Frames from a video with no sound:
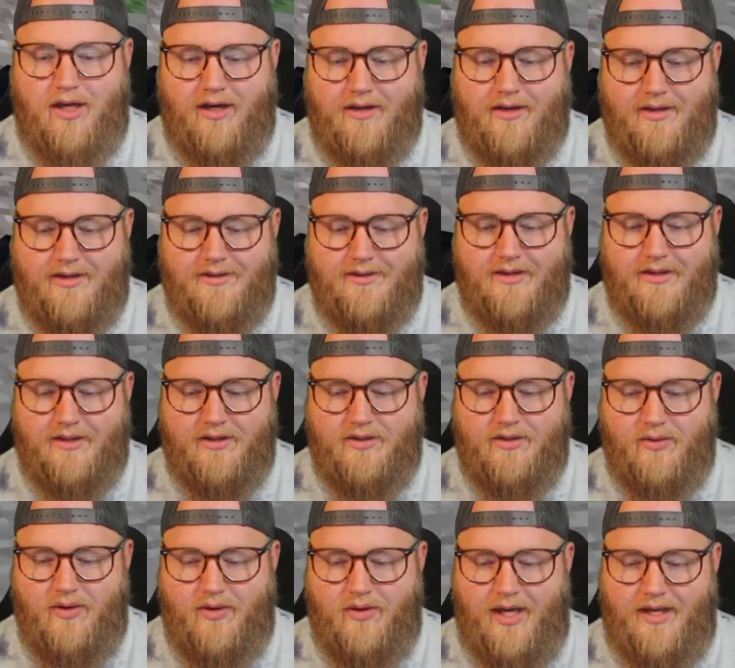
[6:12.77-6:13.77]
that is going to
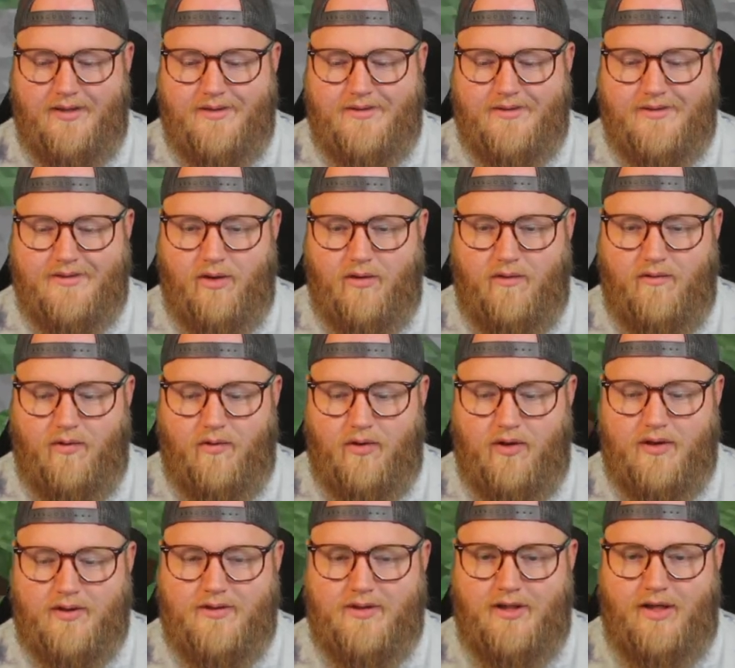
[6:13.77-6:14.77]
do that. So
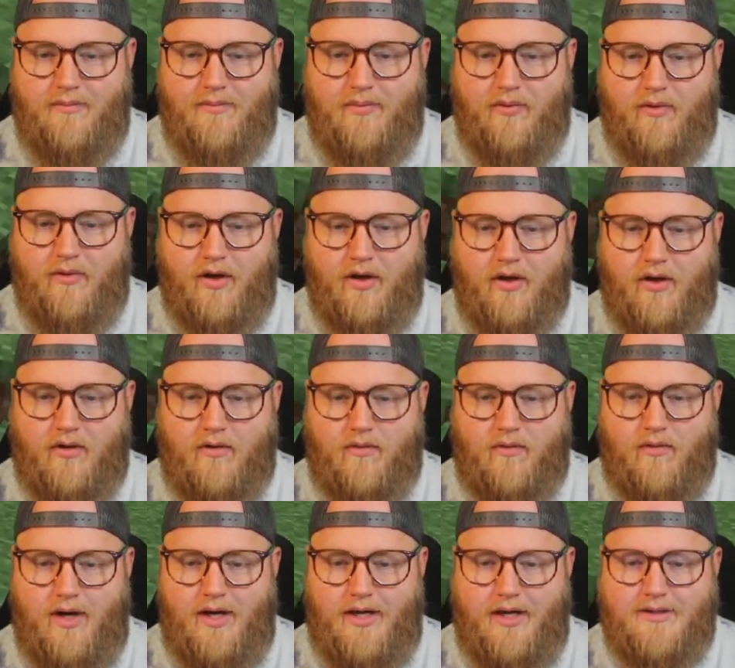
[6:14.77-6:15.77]
for example, a
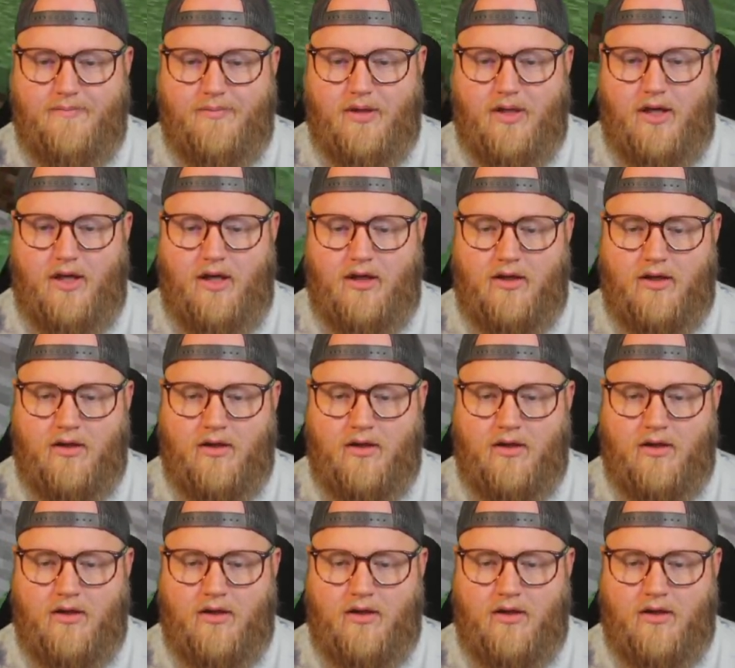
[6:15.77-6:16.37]
grass block